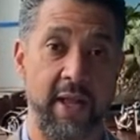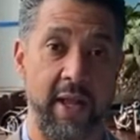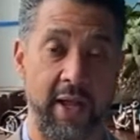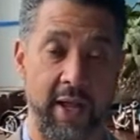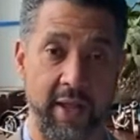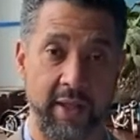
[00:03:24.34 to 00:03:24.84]

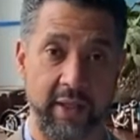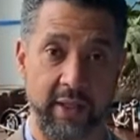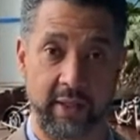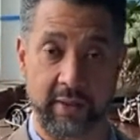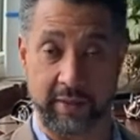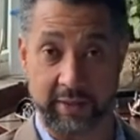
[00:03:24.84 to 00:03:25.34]
and
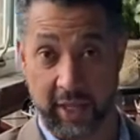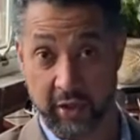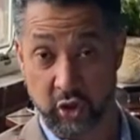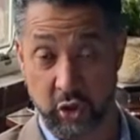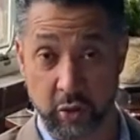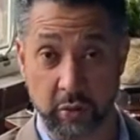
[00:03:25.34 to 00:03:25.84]

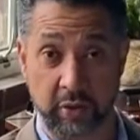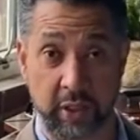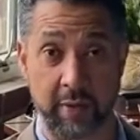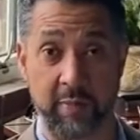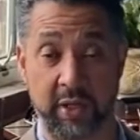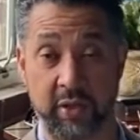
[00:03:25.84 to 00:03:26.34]
that your
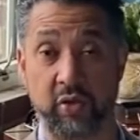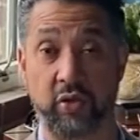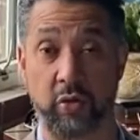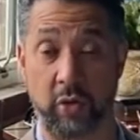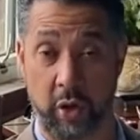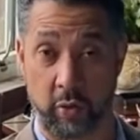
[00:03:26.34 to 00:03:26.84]
team needs
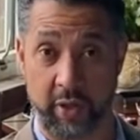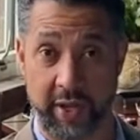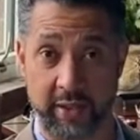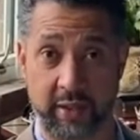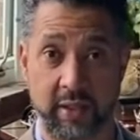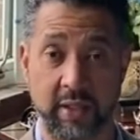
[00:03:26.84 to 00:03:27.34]
to know
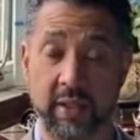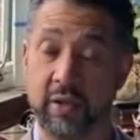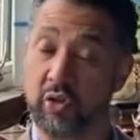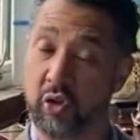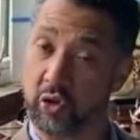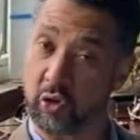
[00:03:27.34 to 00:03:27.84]
that.
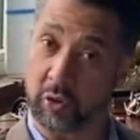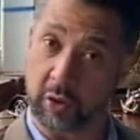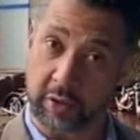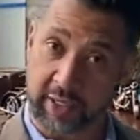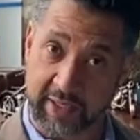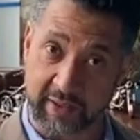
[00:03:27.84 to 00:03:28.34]
So you
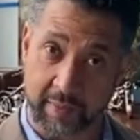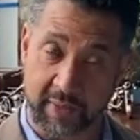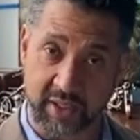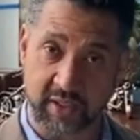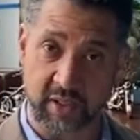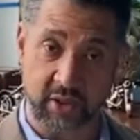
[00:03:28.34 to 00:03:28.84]
create the
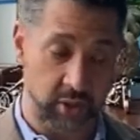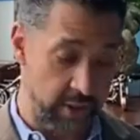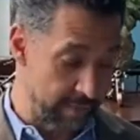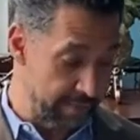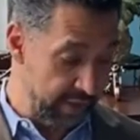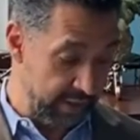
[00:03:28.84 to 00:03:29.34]
message.
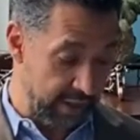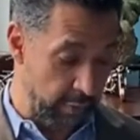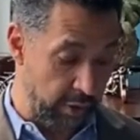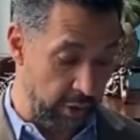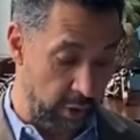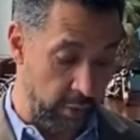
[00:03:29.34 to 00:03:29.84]
Then
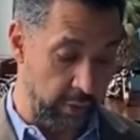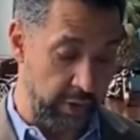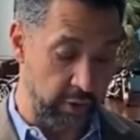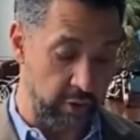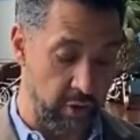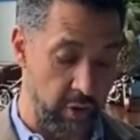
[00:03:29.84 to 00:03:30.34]
we go
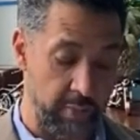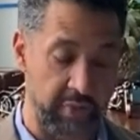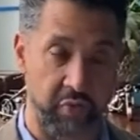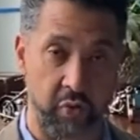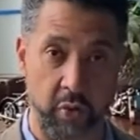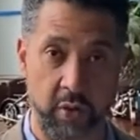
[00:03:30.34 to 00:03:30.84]
into number
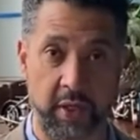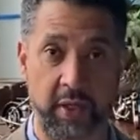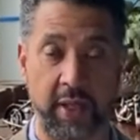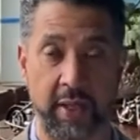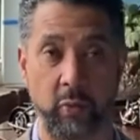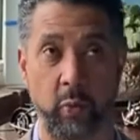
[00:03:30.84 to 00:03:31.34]

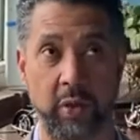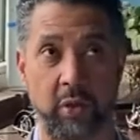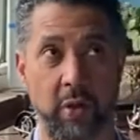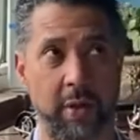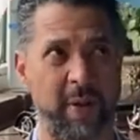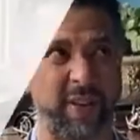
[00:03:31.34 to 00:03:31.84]
4 and we
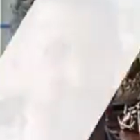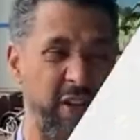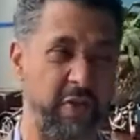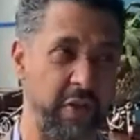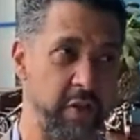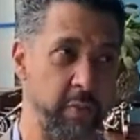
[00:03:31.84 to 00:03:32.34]
talk about the
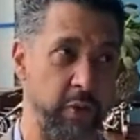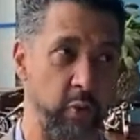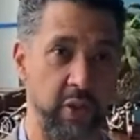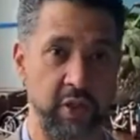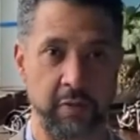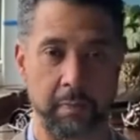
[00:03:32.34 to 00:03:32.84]
difference
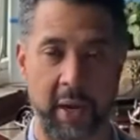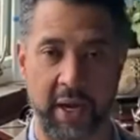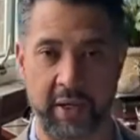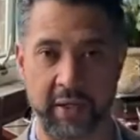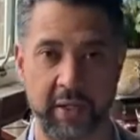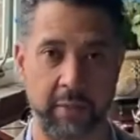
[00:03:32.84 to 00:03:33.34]
between
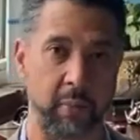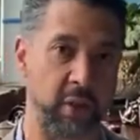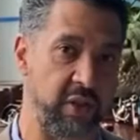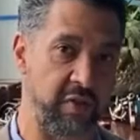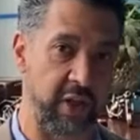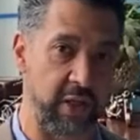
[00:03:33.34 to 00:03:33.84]
inspiring and
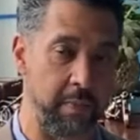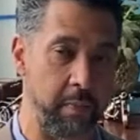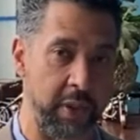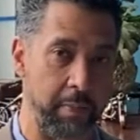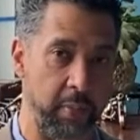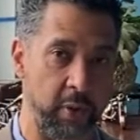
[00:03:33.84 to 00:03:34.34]
motivating
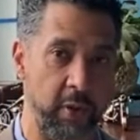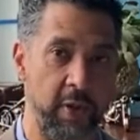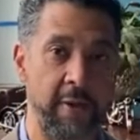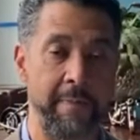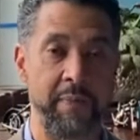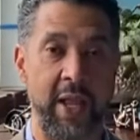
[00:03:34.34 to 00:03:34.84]
people,
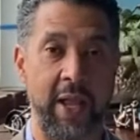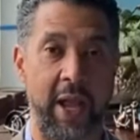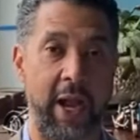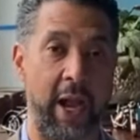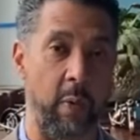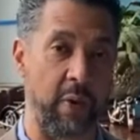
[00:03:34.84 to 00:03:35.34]

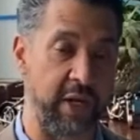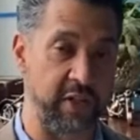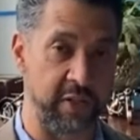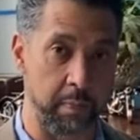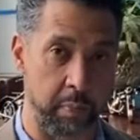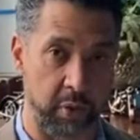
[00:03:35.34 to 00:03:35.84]
and how it
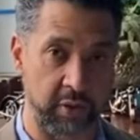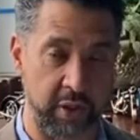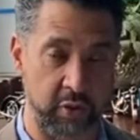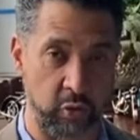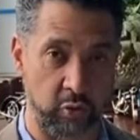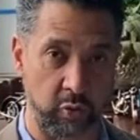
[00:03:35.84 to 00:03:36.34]
is
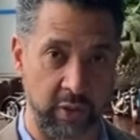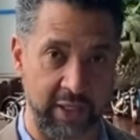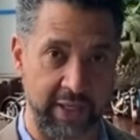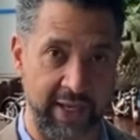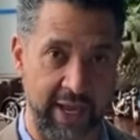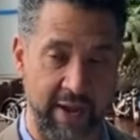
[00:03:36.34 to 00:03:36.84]
important to
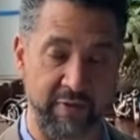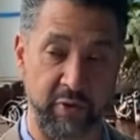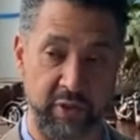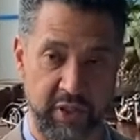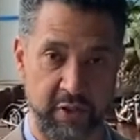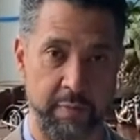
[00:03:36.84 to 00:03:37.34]
really have
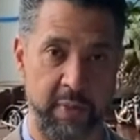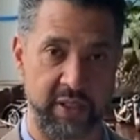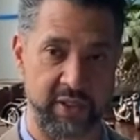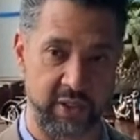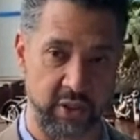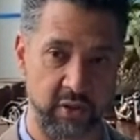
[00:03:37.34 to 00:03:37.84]
on this
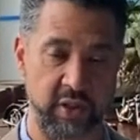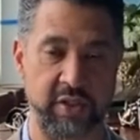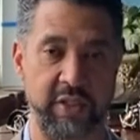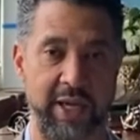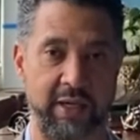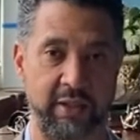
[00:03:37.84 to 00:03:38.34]
message, on this
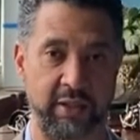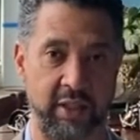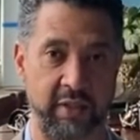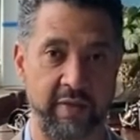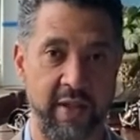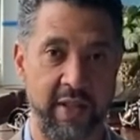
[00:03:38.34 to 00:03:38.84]

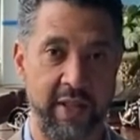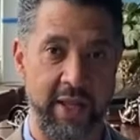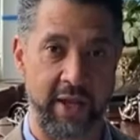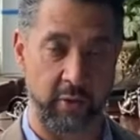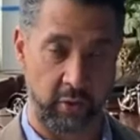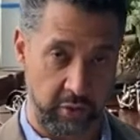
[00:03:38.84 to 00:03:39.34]
narrative,
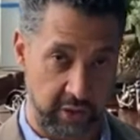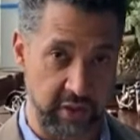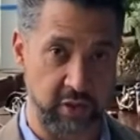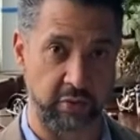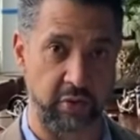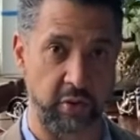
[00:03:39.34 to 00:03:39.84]
and on
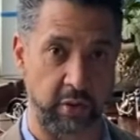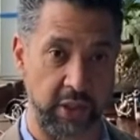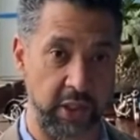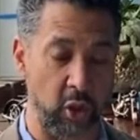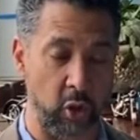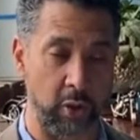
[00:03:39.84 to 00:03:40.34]
this
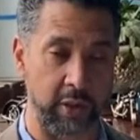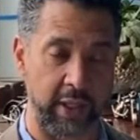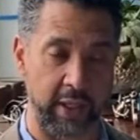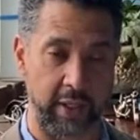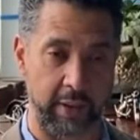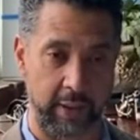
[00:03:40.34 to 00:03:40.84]
rhetoric, all
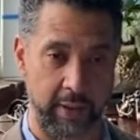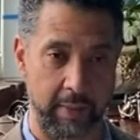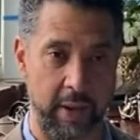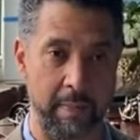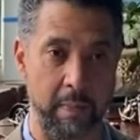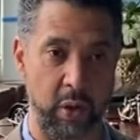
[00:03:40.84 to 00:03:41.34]
the
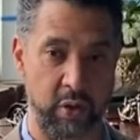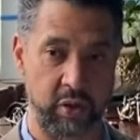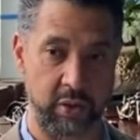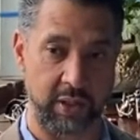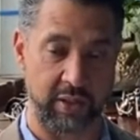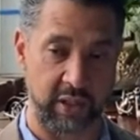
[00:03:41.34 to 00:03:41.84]

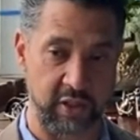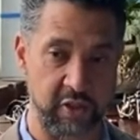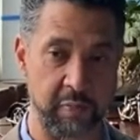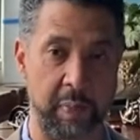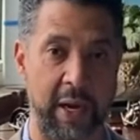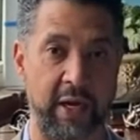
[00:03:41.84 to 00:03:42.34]
emotional, the
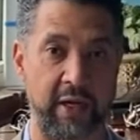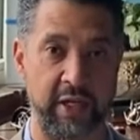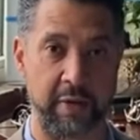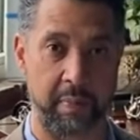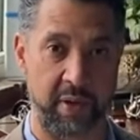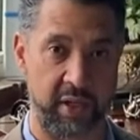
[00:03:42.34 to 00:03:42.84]

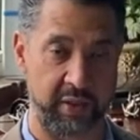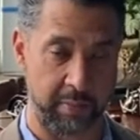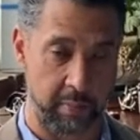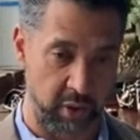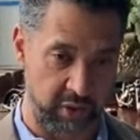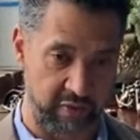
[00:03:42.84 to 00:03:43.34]
inspiring part, the
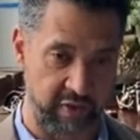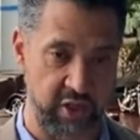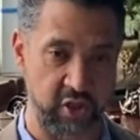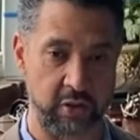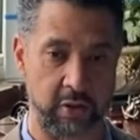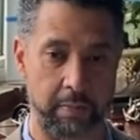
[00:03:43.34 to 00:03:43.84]

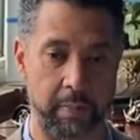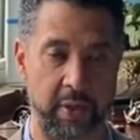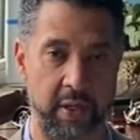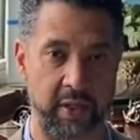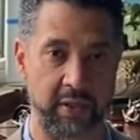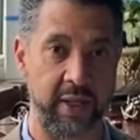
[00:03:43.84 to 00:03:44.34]
motivational
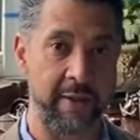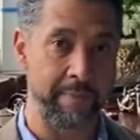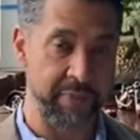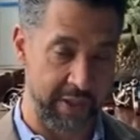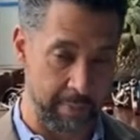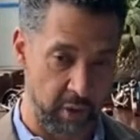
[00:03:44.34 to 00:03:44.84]
part,
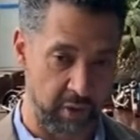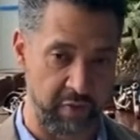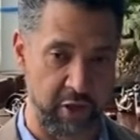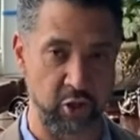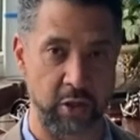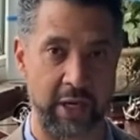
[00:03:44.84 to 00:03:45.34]
the
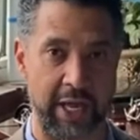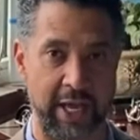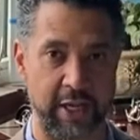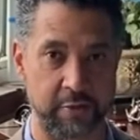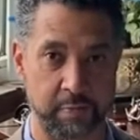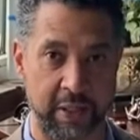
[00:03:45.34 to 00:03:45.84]
motivational
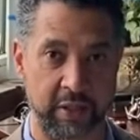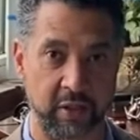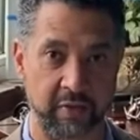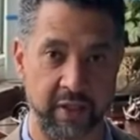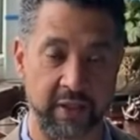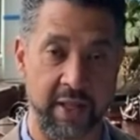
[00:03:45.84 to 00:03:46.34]
aspect
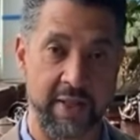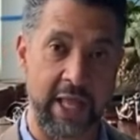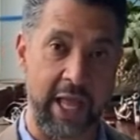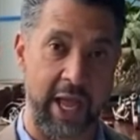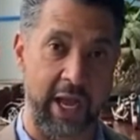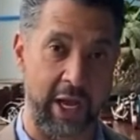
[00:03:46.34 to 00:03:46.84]
of it,
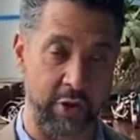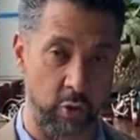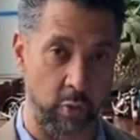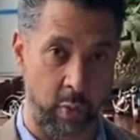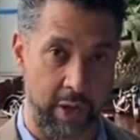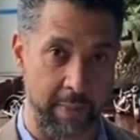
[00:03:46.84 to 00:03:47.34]
and how you
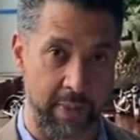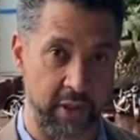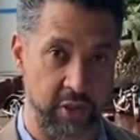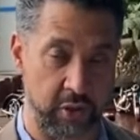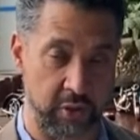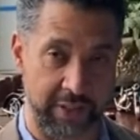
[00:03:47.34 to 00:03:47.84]
want to
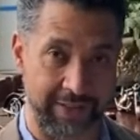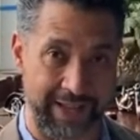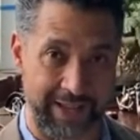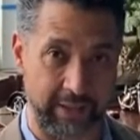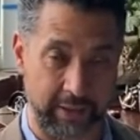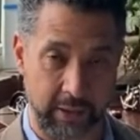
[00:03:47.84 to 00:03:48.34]
make sure that
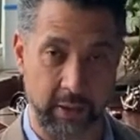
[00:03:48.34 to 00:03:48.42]
that